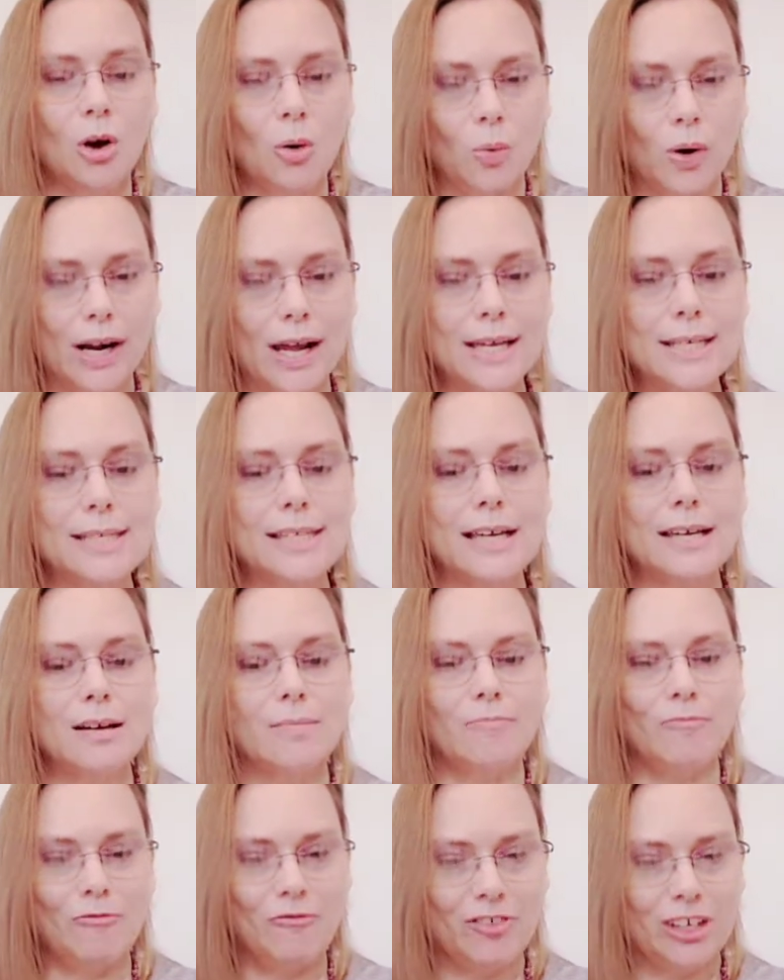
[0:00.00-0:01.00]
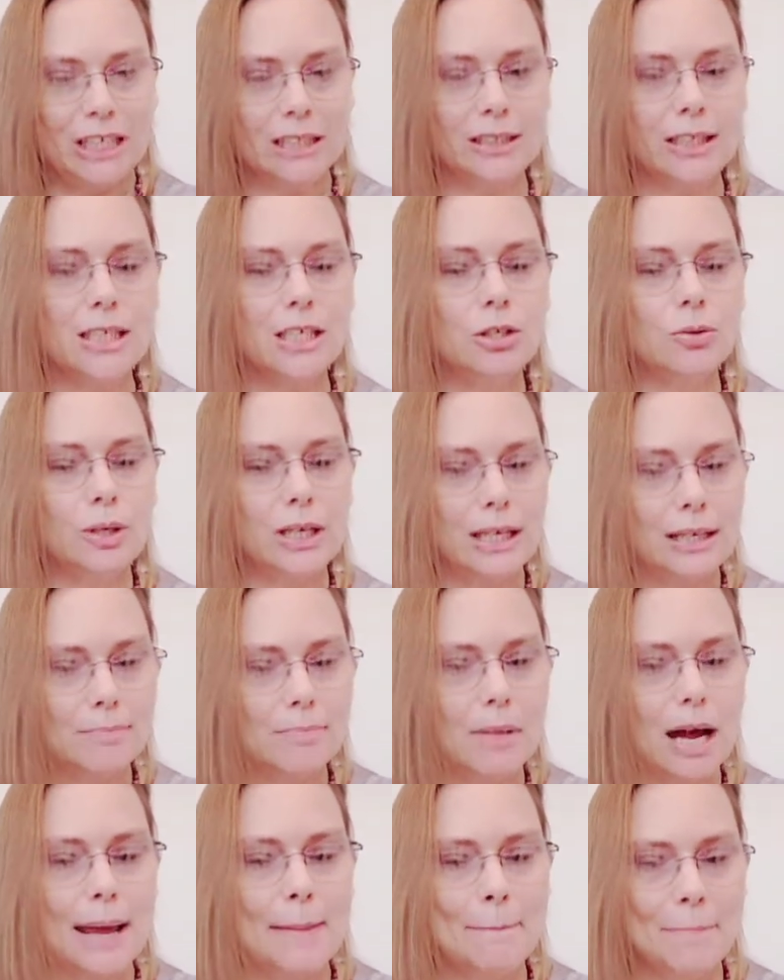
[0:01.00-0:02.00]
When I say I'm feeling you in
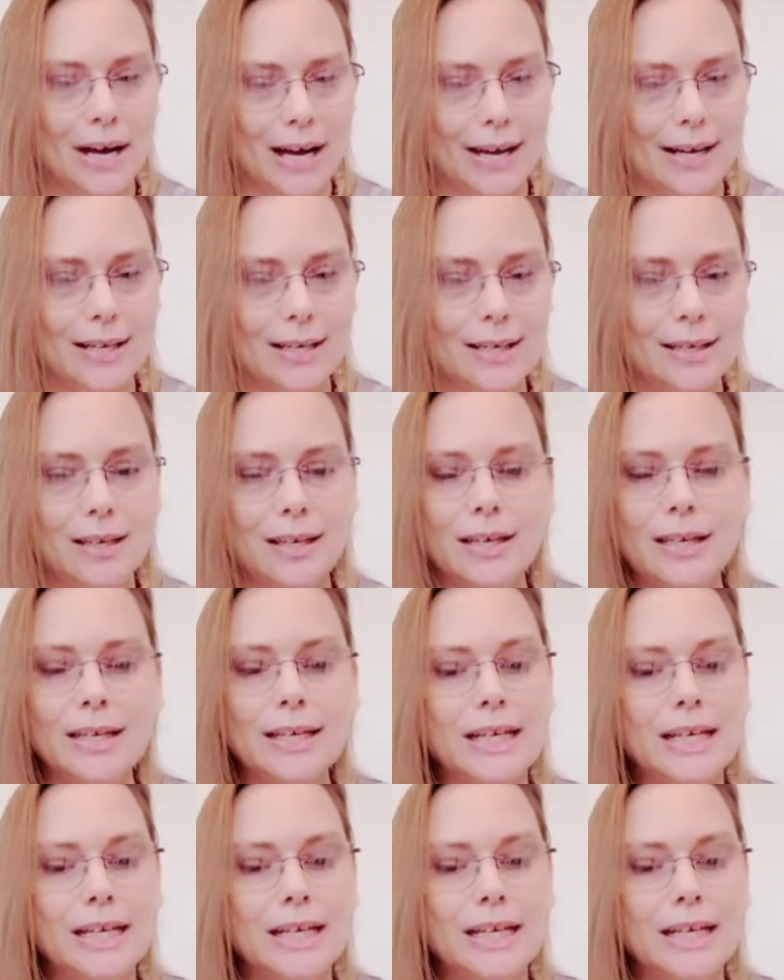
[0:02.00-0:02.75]
my body,